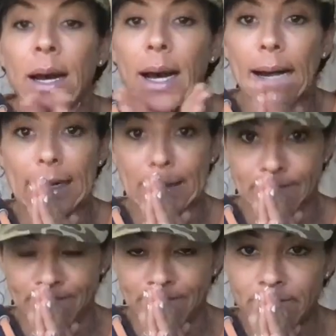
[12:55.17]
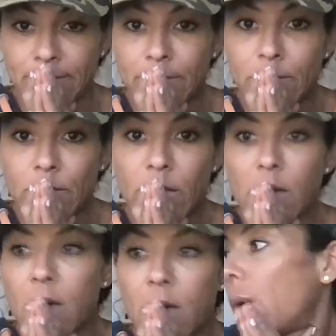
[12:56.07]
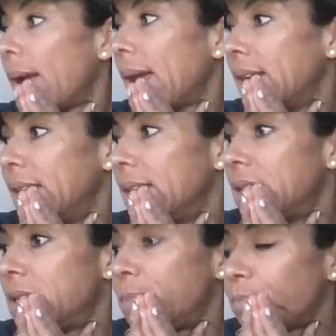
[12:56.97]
All right, ladies,